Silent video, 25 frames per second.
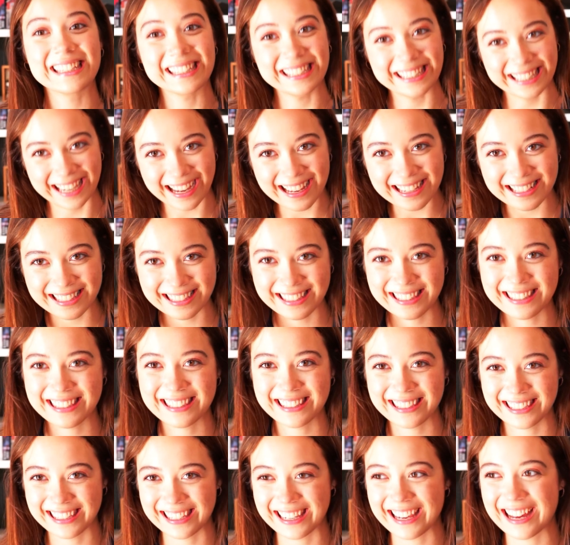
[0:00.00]
Yes,
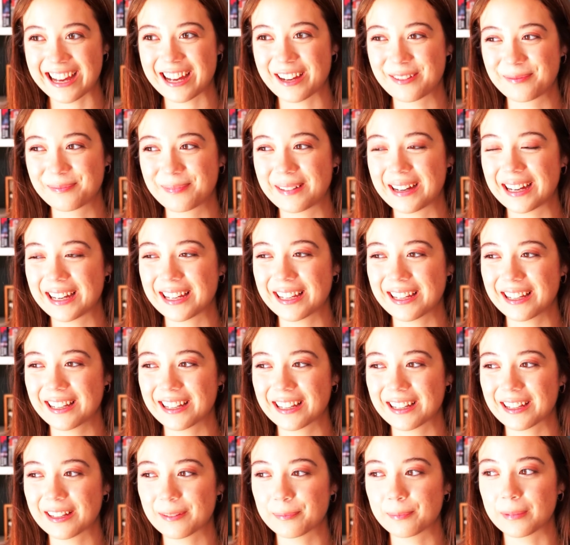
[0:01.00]
yeah,
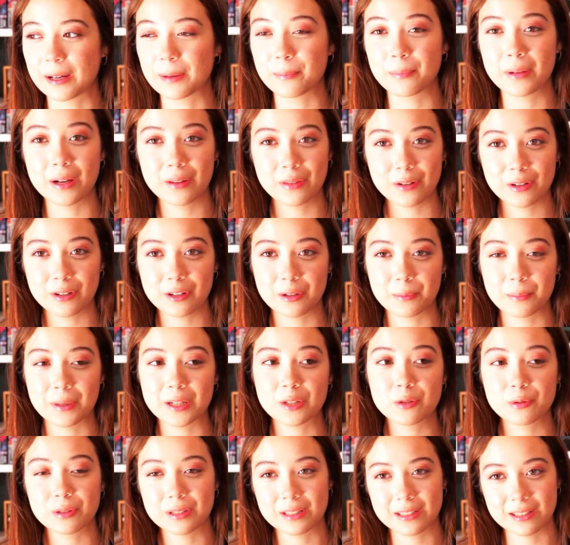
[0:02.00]
my my mother and my
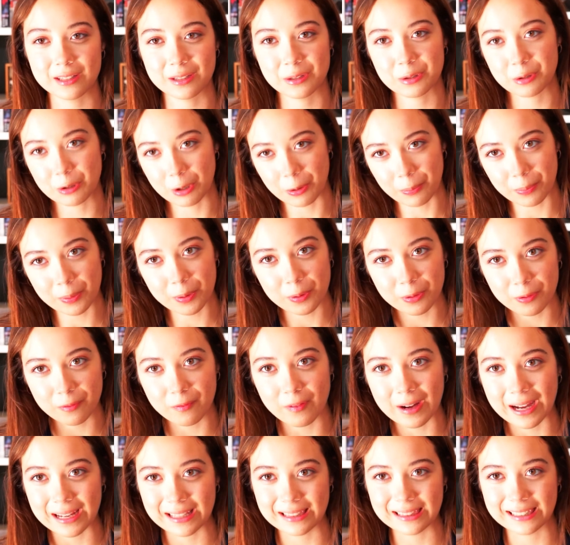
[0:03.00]
twin sister are both
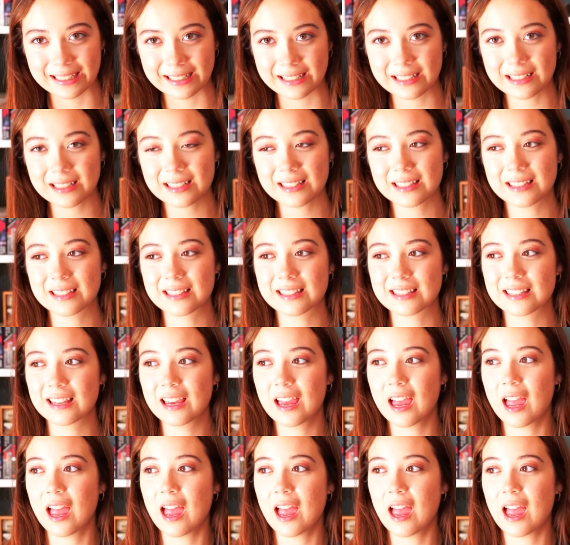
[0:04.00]
violinists,